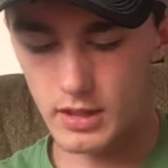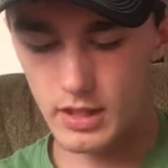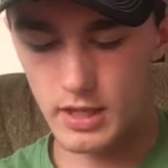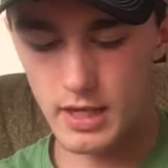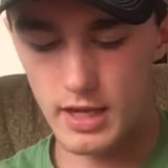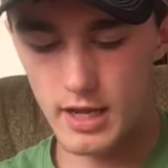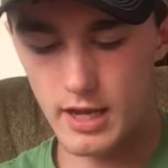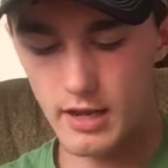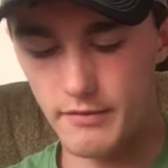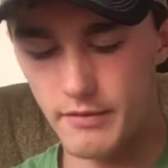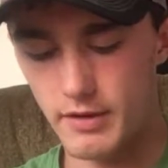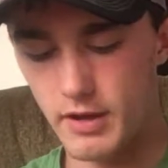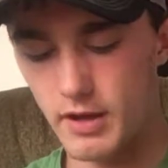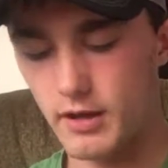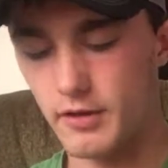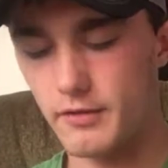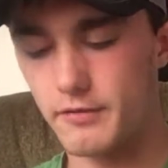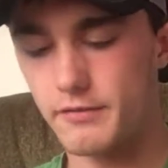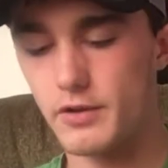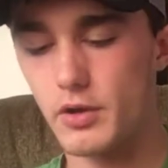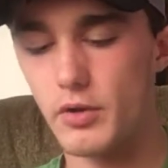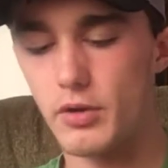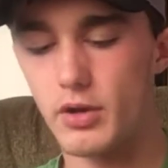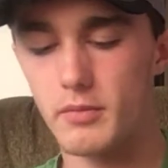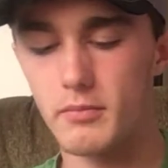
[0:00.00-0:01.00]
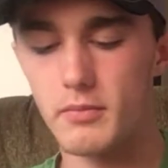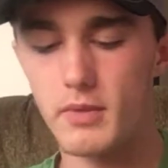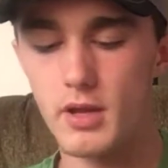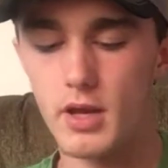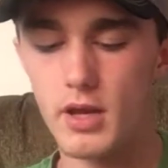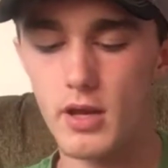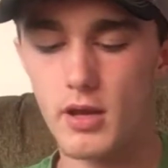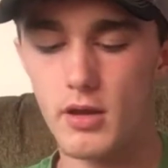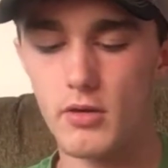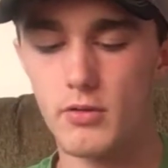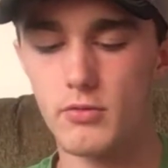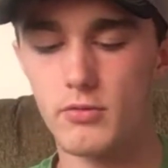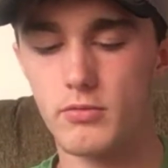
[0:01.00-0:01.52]
I have a floating
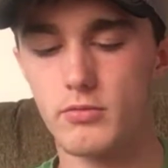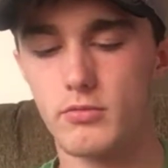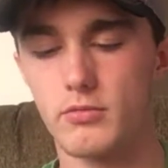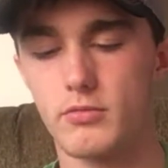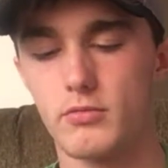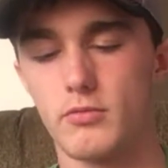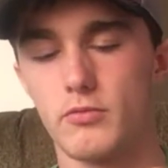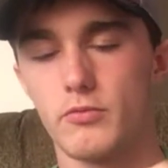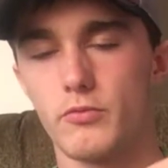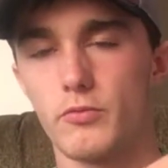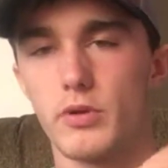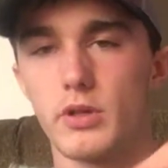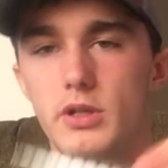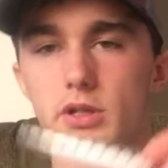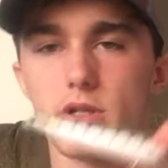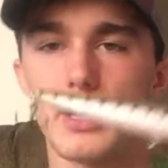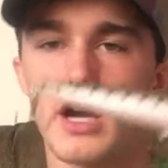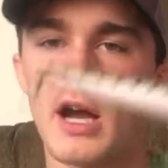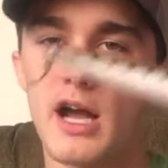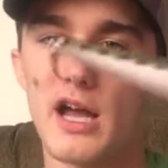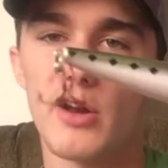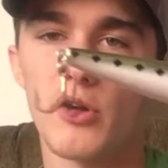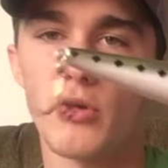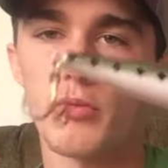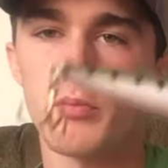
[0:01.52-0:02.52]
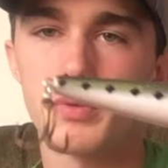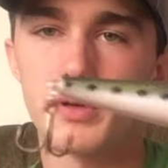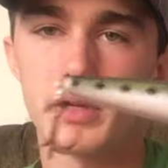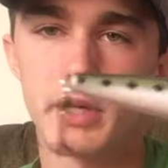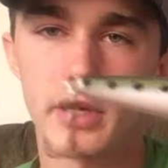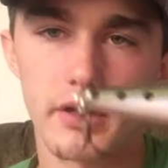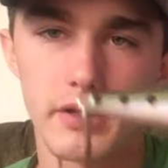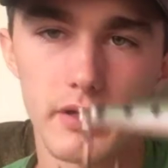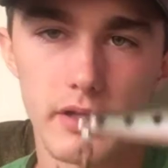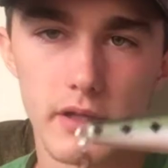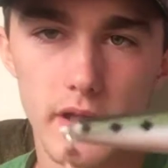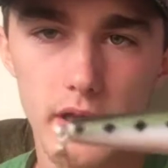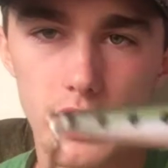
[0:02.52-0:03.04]
minnow, which I don't
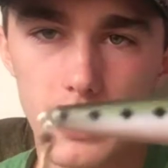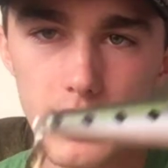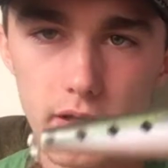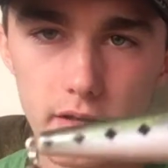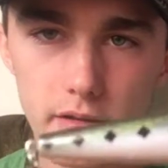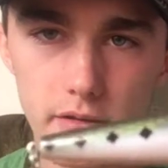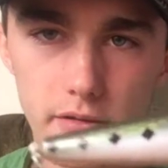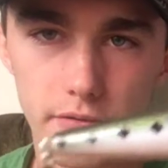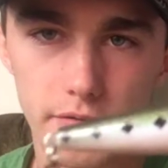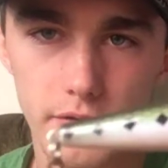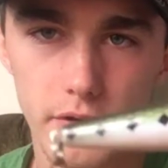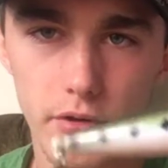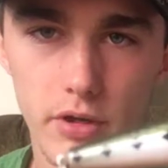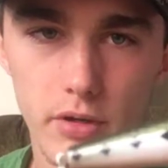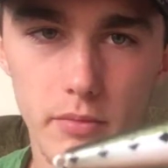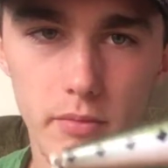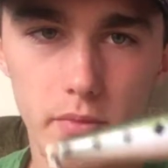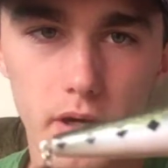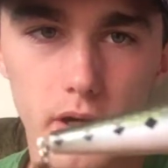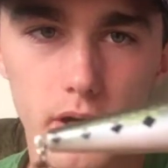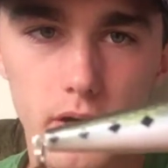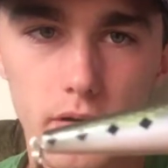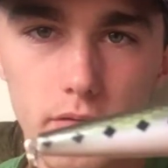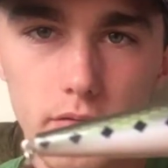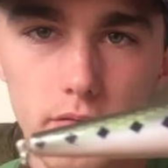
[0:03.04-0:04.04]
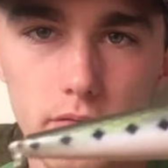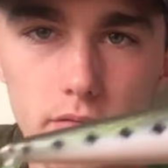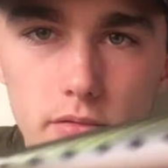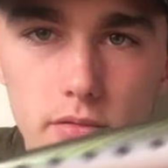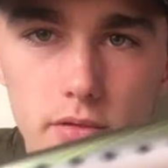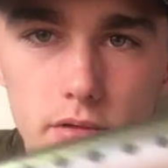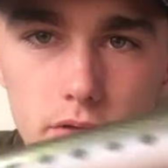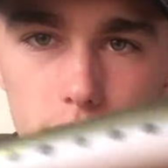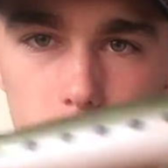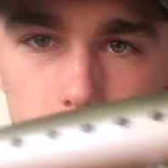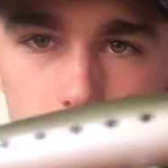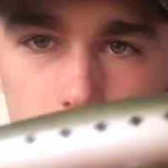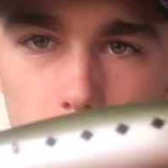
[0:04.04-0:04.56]
particularly like the floating minnow.
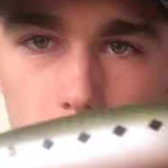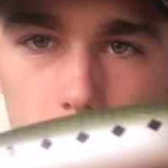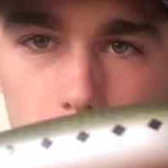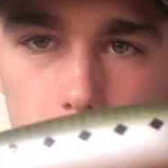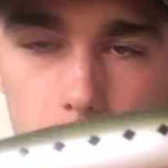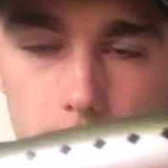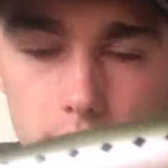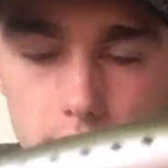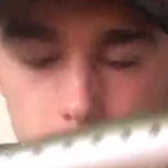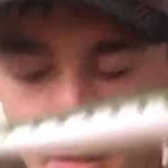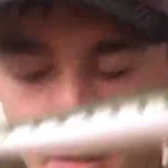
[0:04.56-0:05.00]
It's red-eyed.